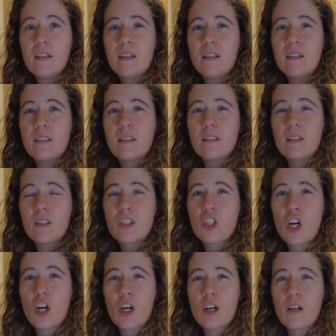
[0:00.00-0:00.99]
is to
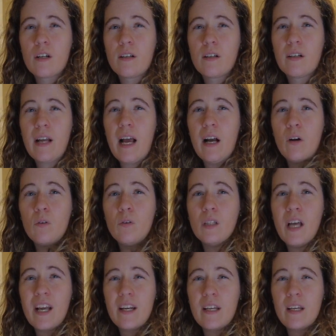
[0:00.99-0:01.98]
start
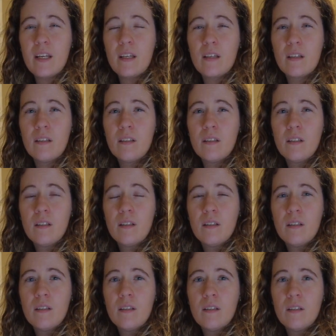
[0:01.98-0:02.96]
outlining
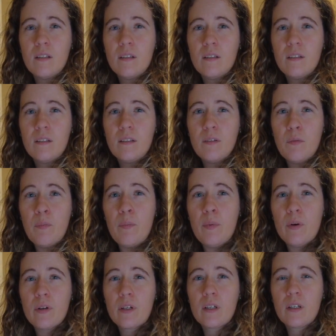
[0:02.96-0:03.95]

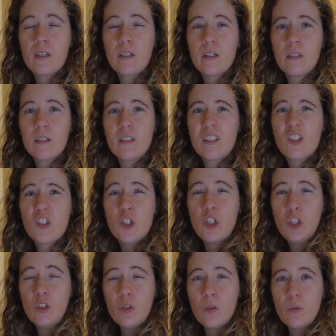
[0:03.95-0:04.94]
book
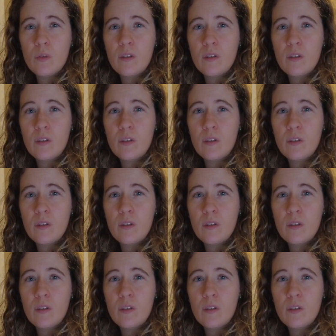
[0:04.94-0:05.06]
2,